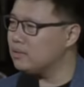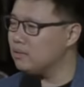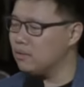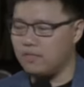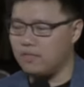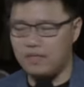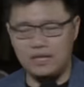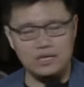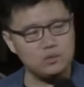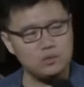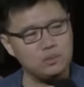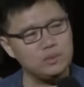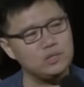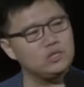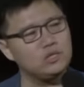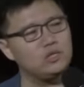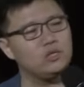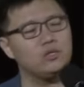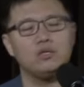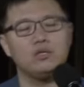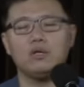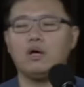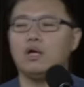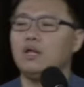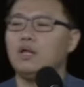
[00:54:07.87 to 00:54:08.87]
things we should
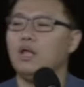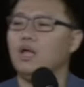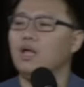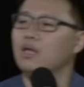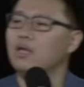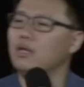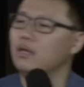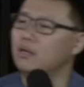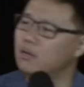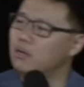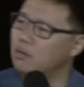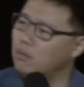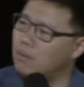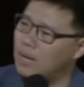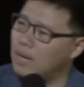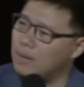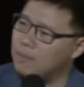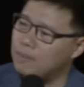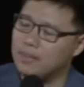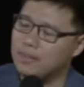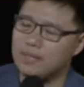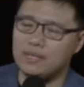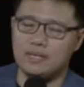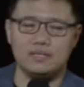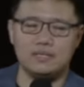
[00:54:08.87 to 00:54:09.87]
not. You know why?
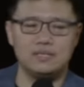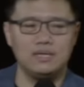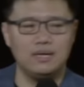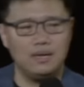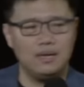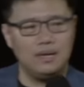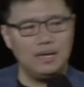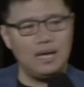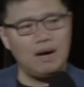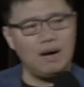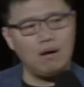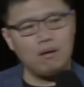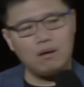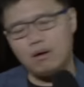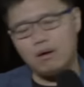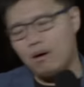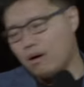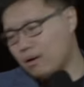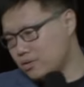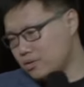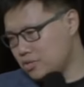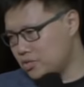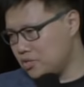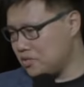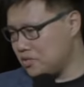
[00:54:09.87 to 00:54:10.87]
Because our
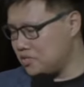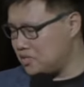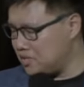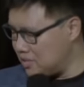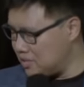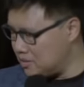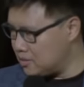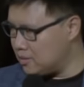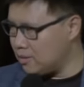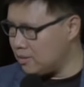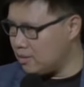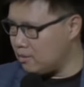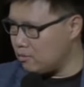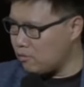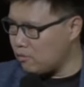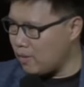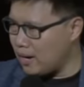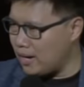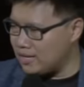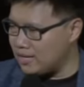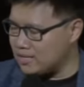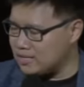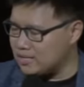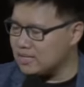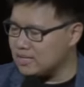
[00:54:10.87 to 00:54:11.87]
conscience is not
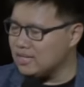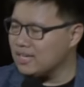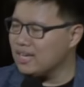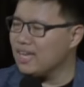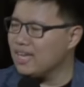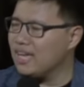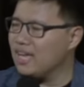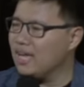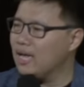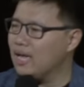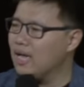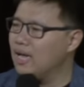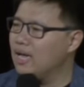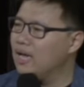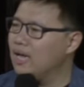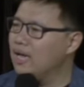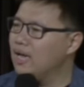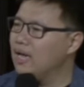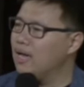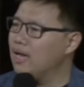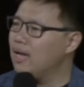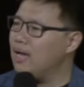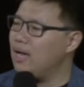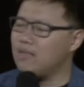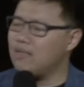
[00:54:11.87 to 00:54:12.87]
right.
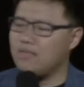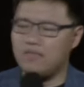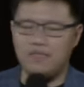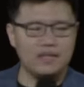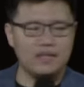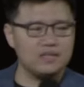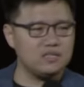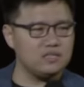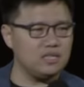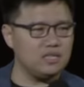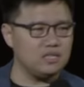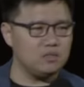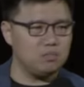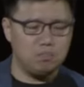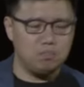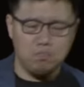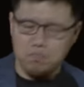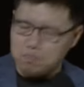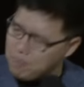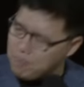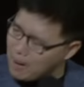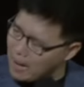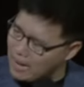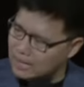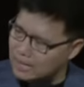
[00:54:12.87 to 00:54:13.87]
And there's this
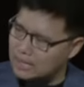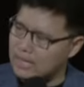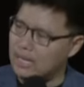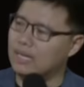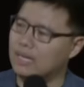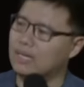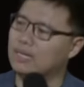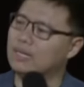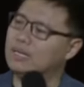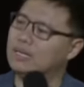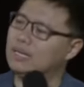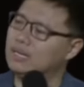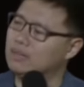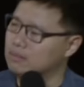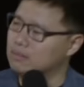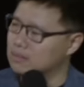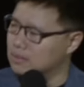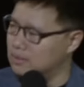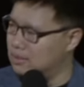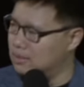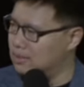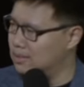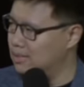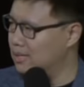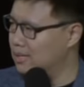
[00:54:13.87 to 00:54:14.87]
bugging
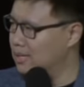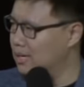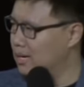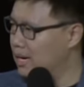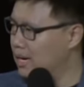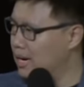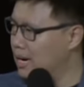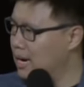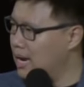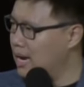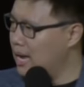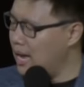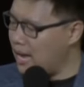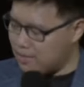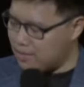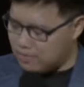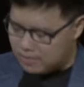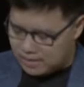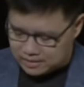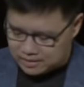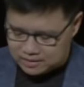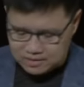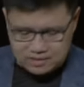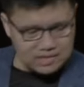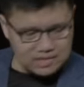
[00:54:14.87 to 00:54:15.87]
guilt. And
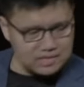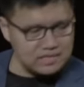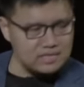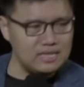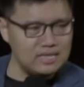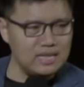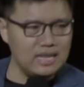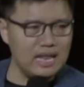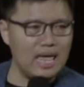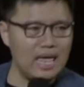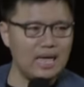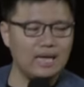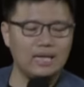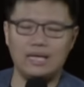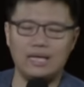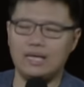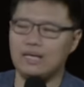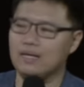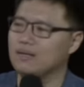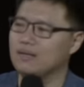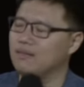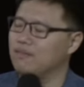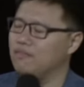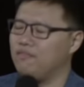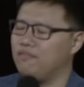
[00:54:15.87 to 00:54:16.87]
there's this
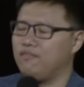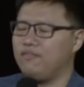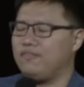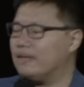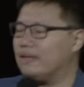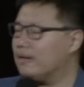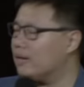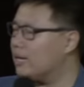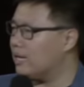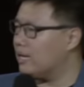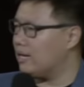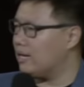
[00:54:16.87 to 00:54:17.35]
nagging feeling